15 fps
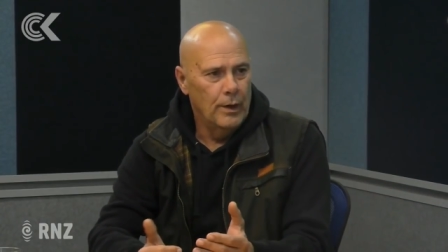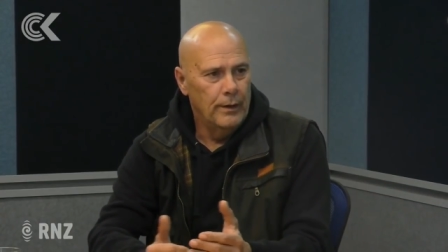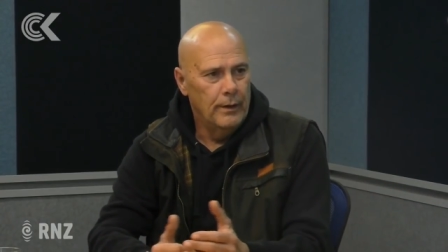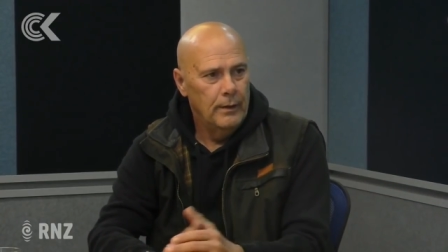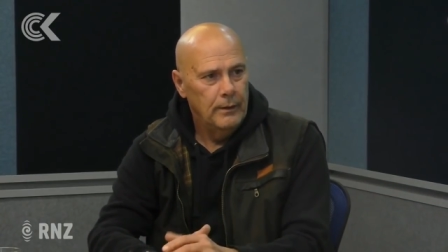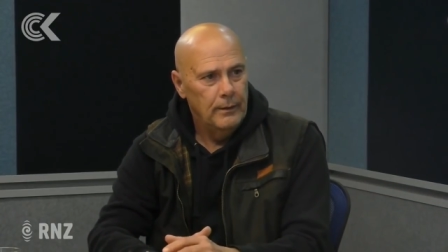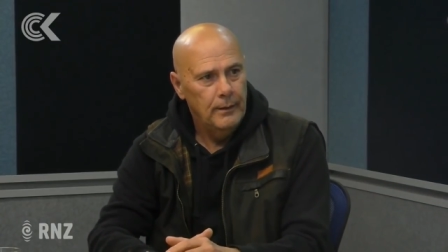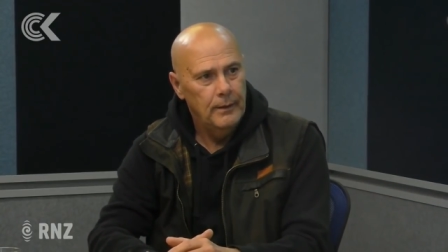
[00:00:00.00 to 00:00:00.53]
to win.
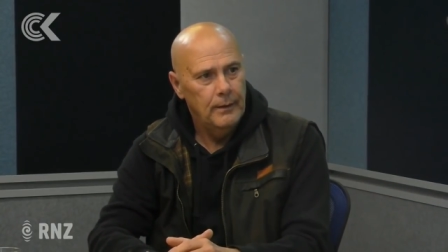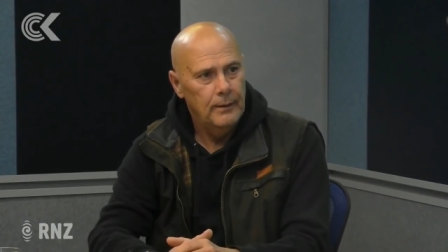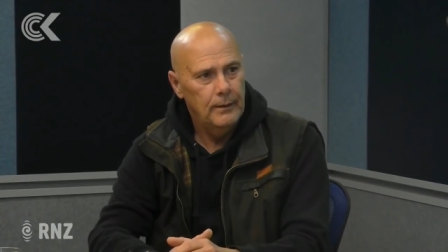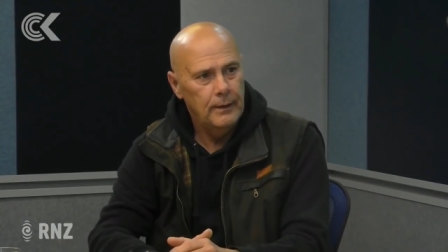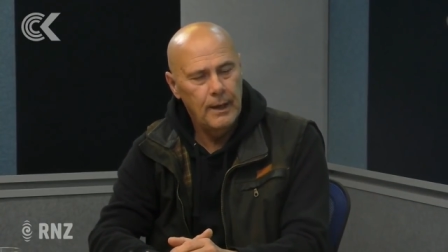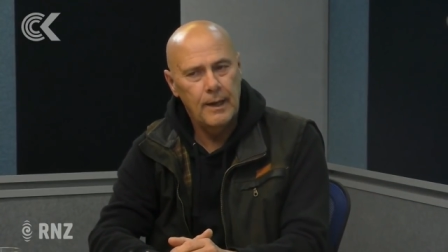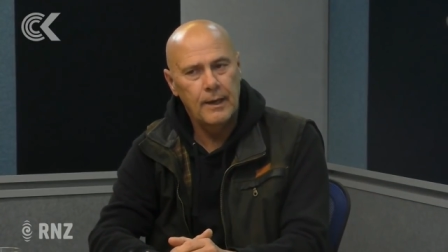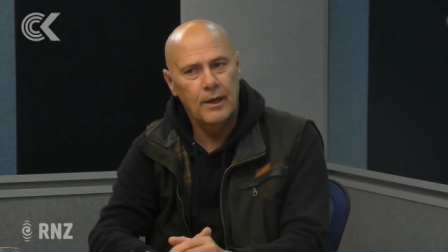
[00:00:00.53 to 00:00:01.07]

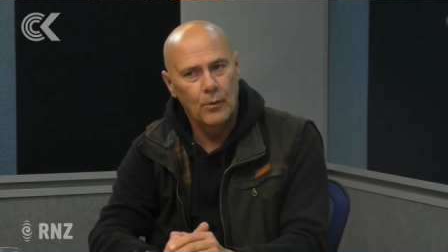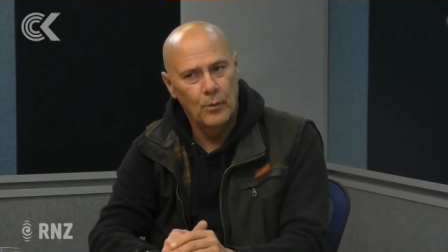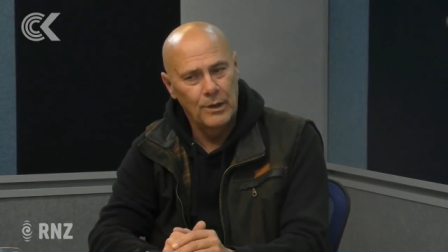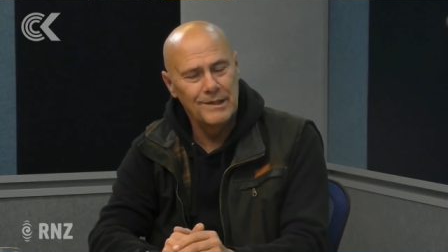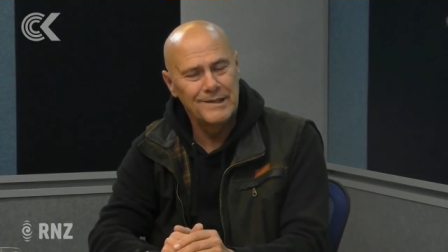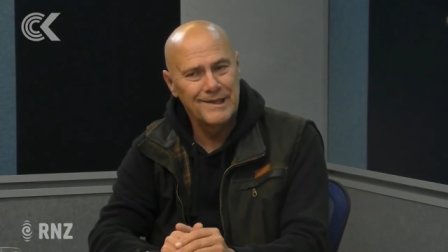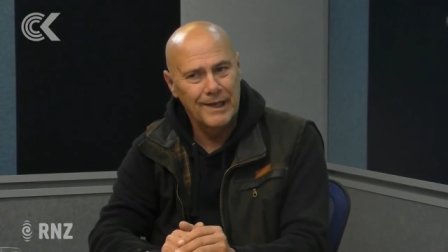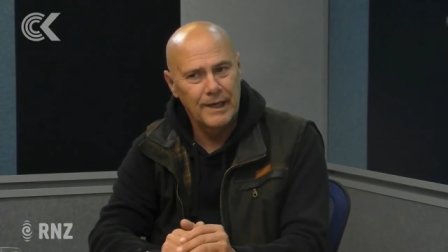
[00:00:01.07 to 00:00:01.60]
He ain't going to
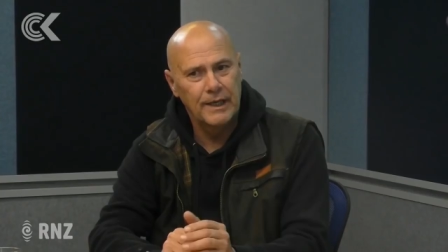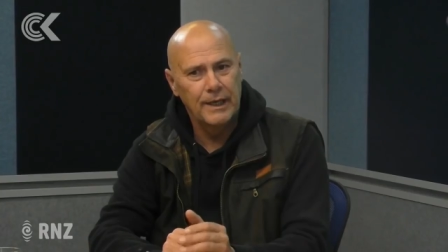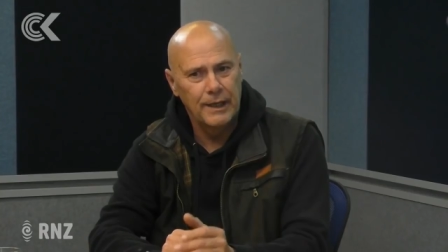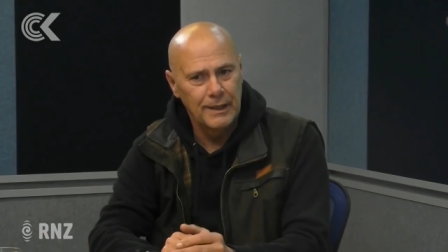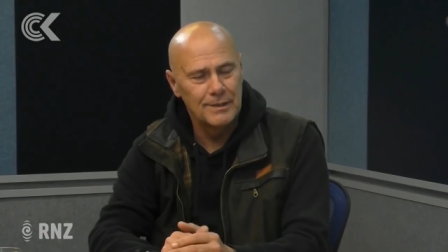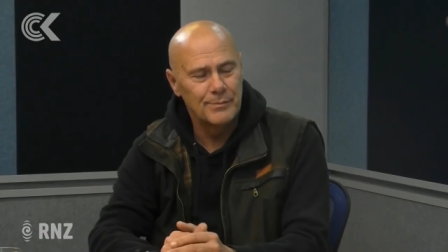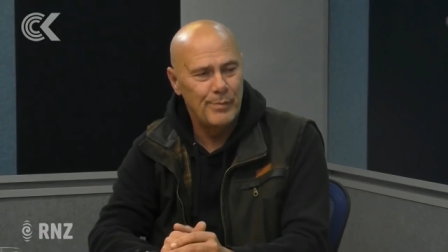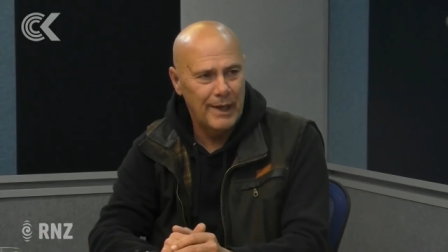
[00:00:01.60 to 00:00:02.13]
win. He's going to
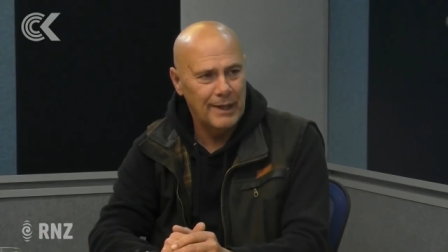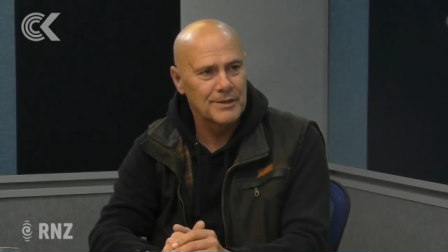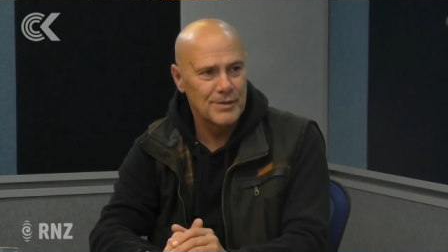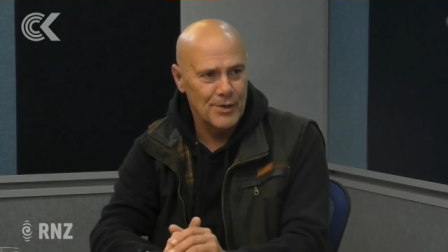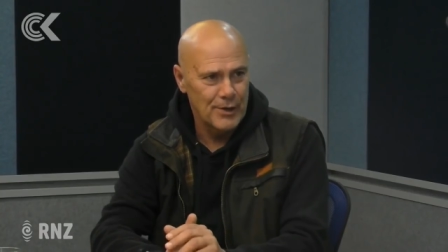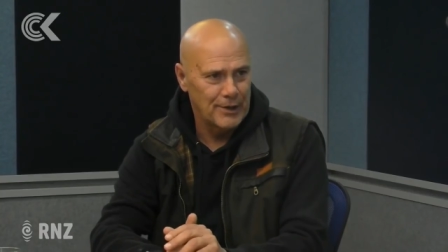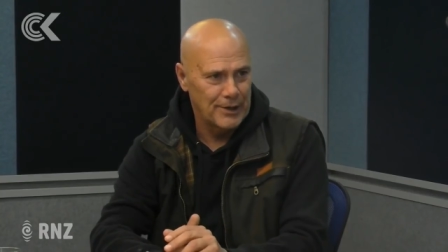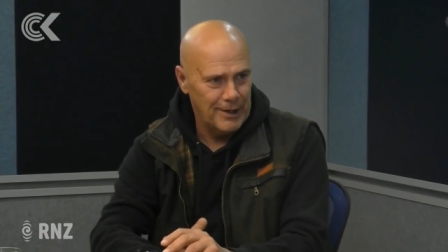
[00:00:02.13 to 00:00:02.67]
get his
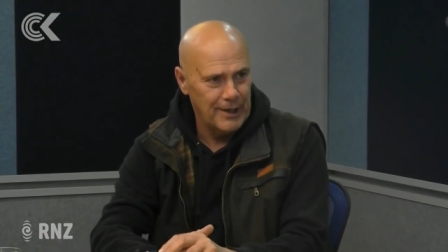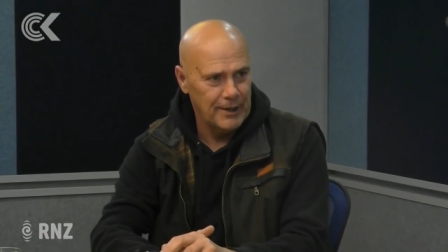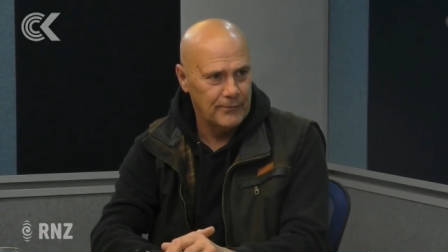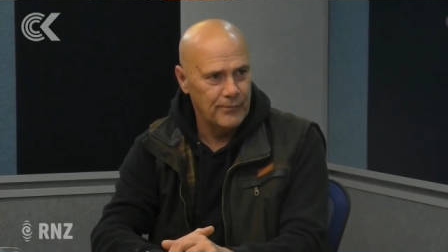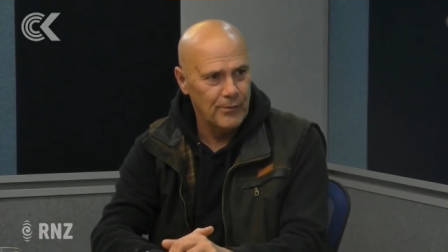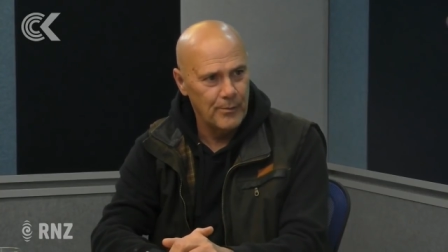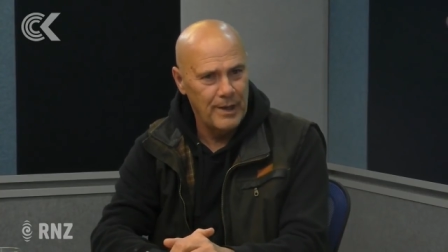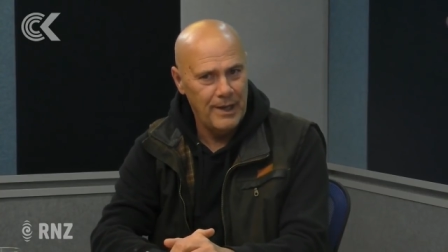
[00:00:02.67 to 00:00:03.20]
backside
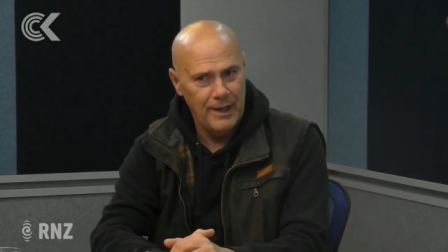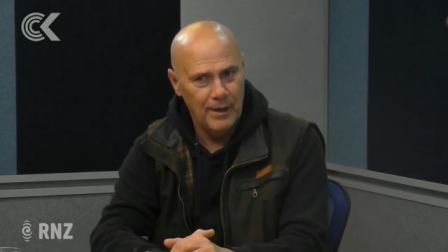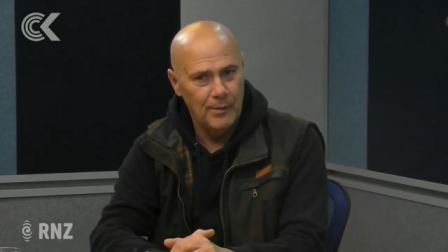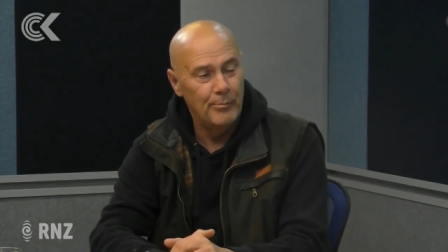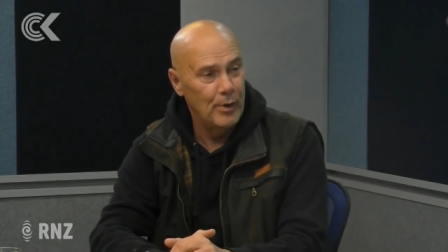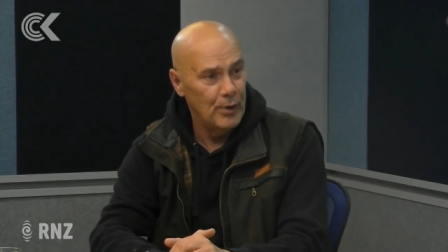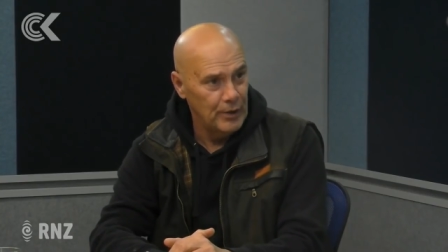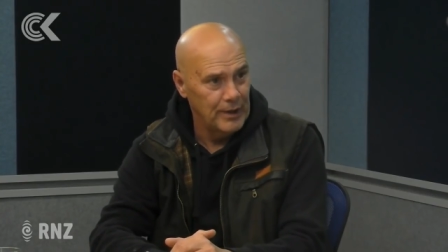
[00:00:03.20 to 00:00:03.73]
kicked from here
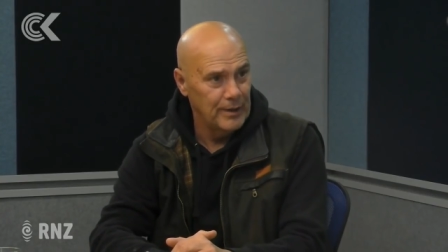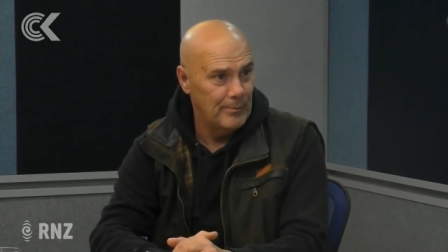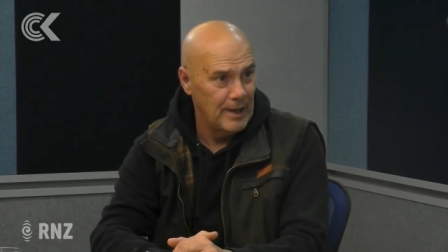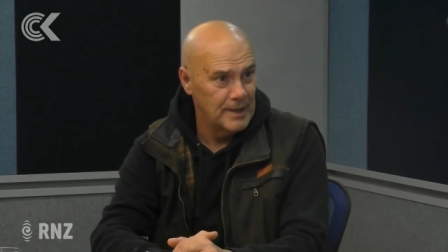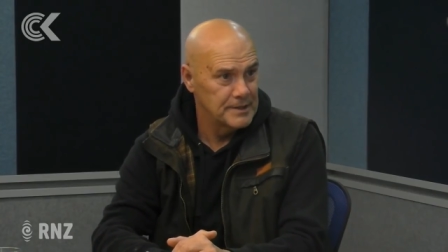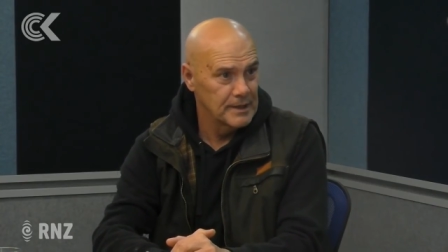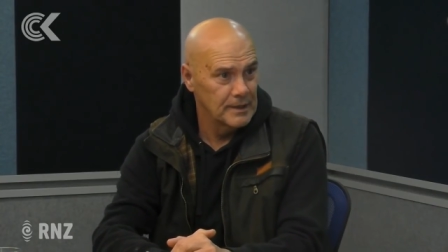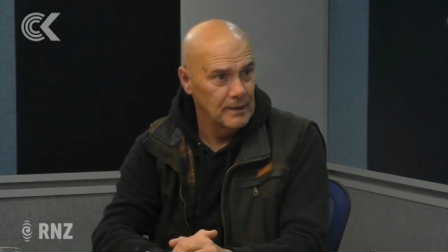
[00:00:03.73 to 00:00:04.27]
to botany,
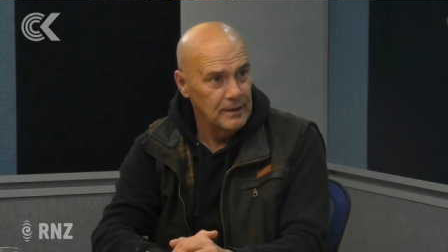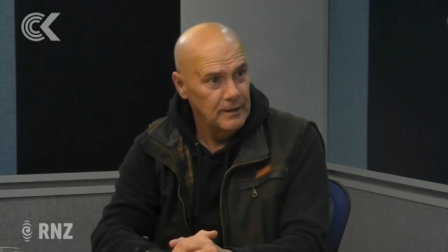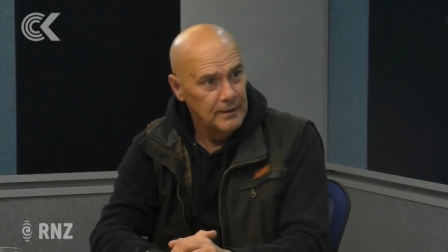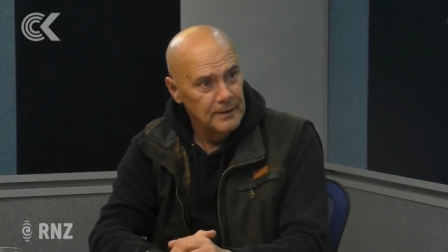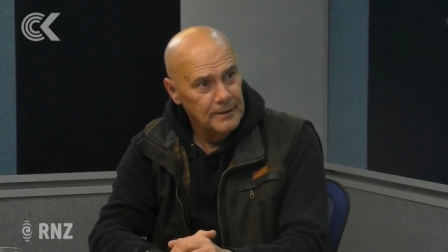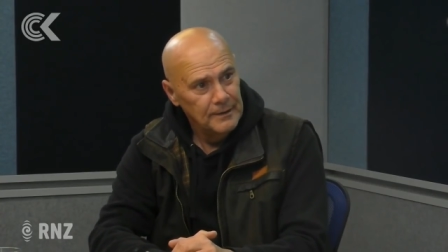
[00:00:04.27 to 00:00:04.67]
basically.